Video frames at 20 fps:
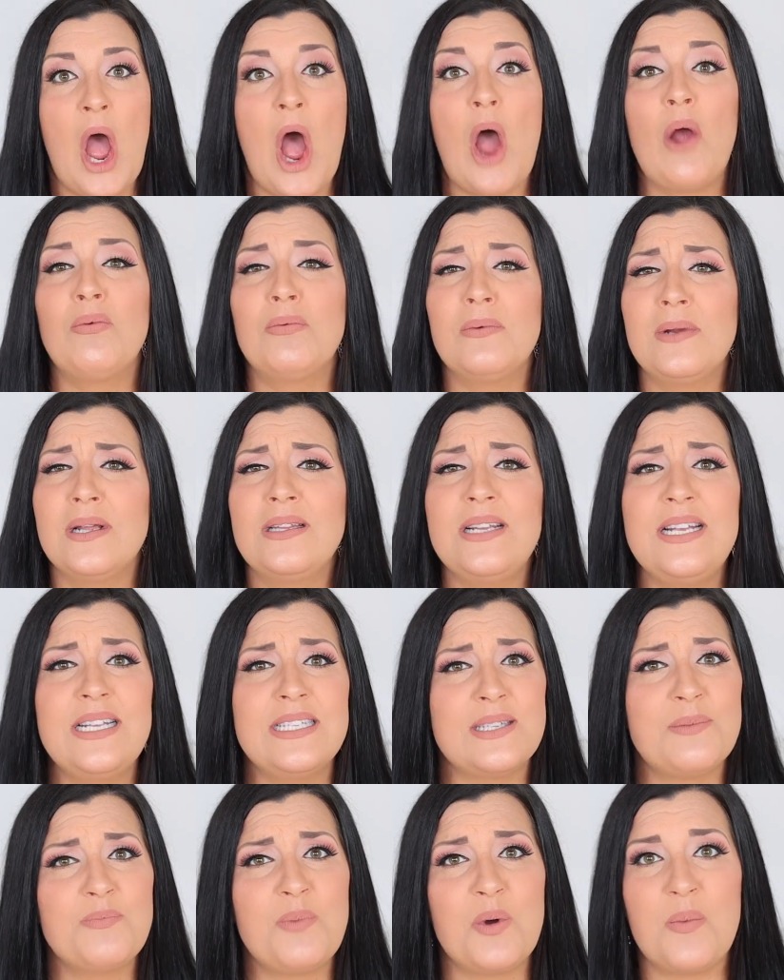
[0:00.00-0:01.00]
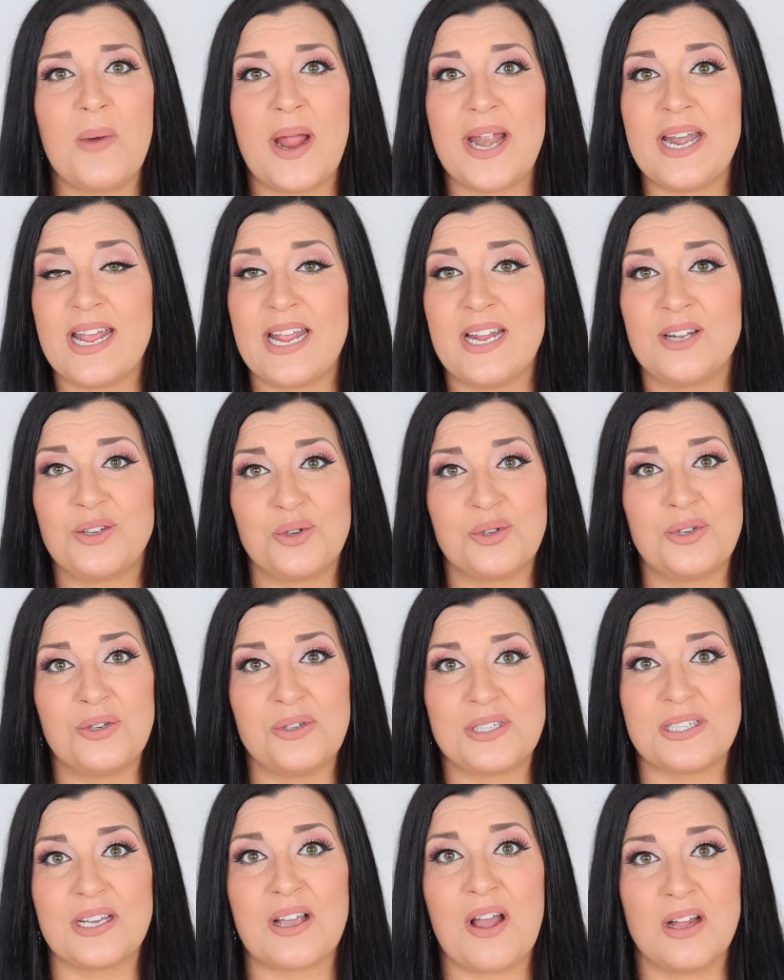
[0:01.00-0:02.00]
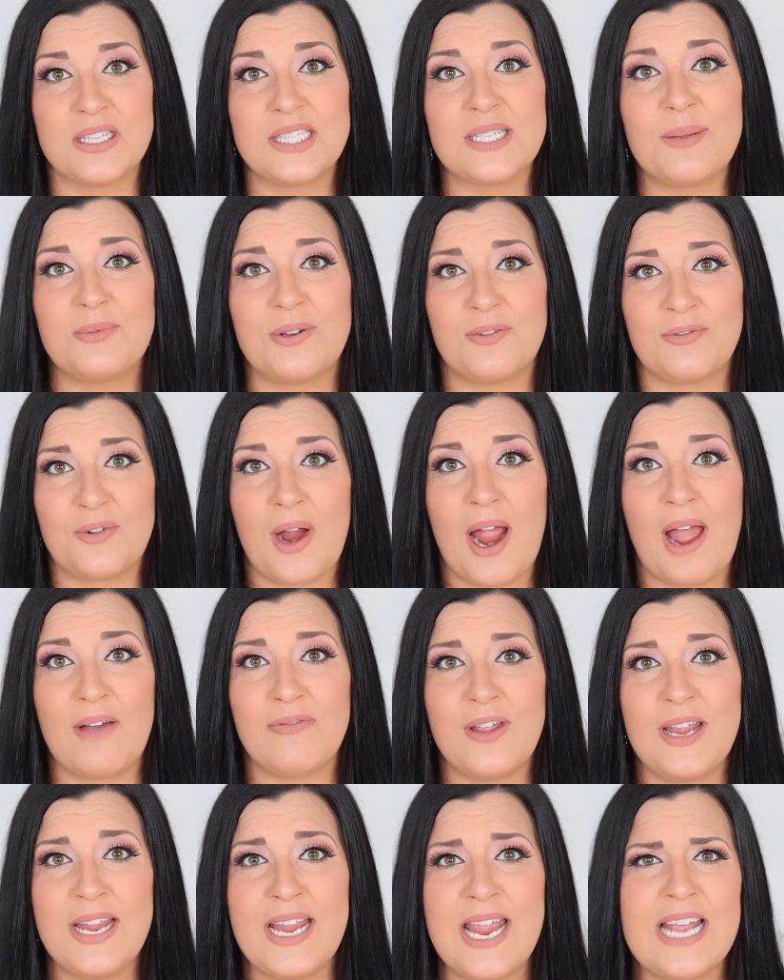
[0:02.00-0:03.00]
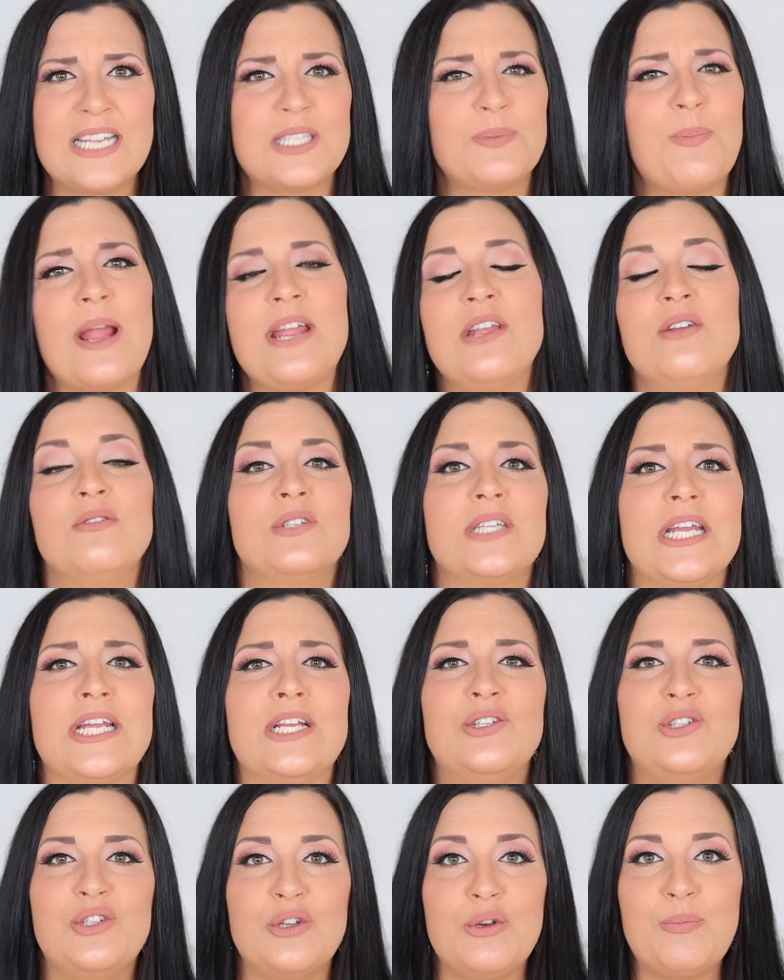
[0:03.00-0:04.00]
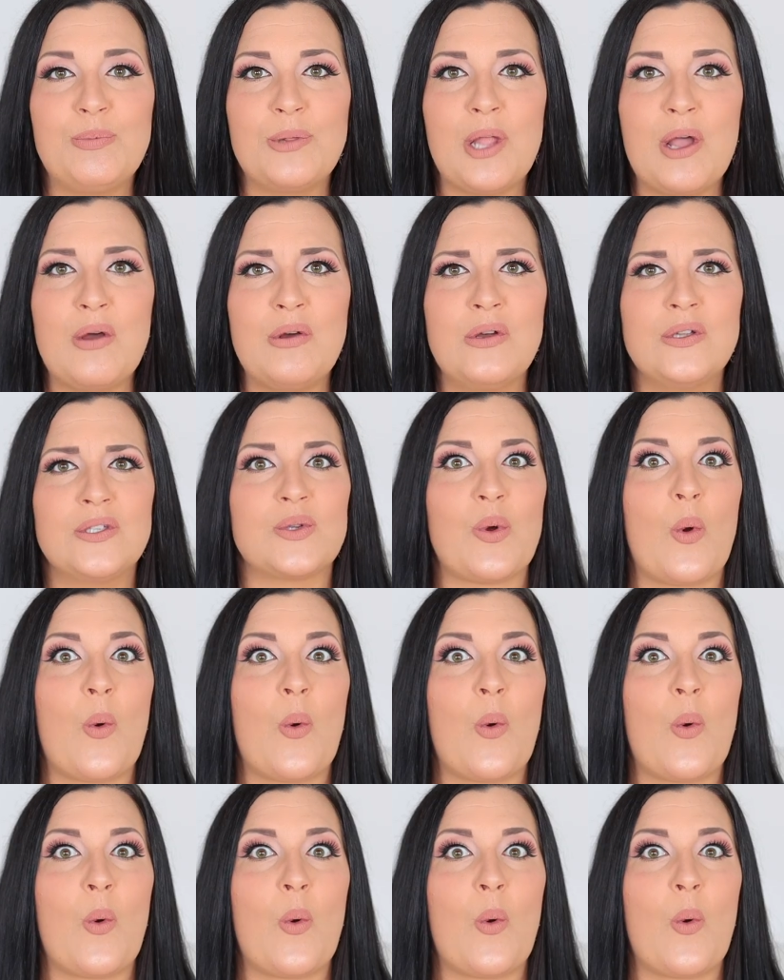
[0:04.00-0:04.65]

A really simple way to introduce the concept of graphing is by using duplos